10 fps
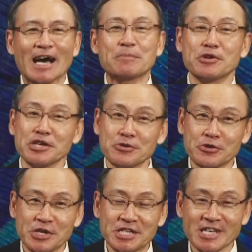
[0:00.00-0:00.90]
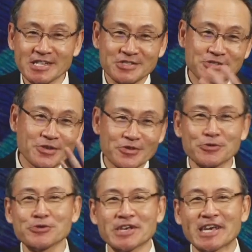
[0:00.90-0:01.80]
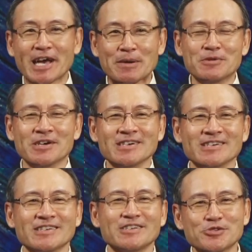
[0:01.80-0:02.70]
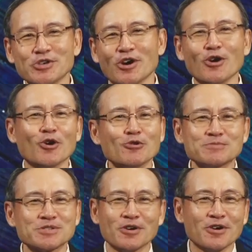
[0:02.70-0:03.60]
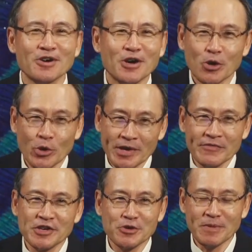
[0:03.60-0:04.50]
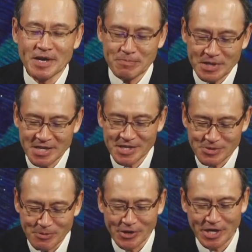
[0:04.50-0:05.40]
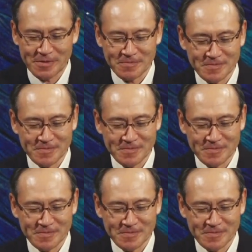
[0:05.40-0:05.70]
I bring you greetings through the camera into your homes or wherever you may be this morning.